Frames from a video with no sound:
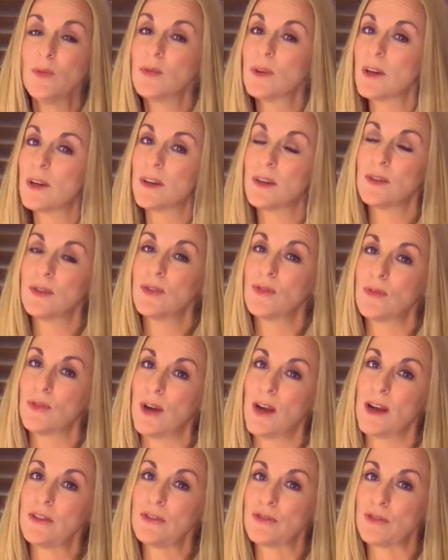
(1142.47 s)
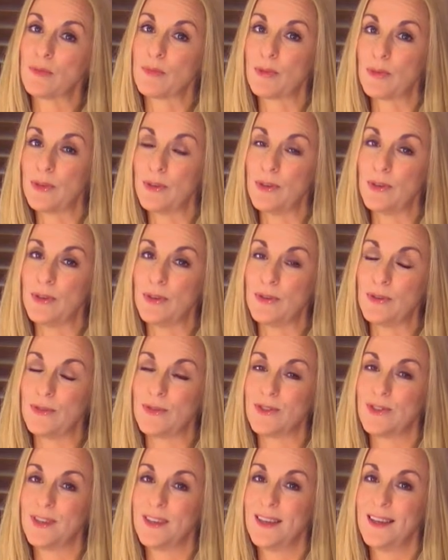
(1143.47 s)
word crushed or bruised,
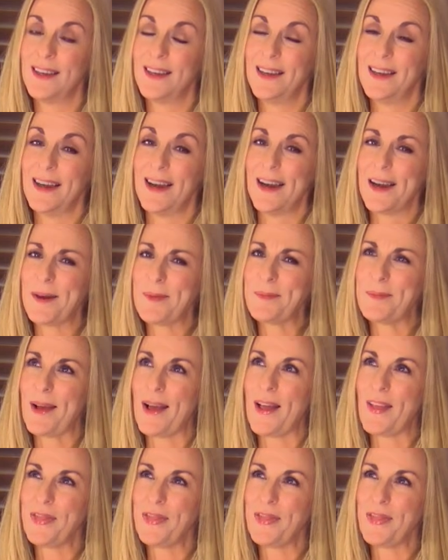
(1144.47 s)
I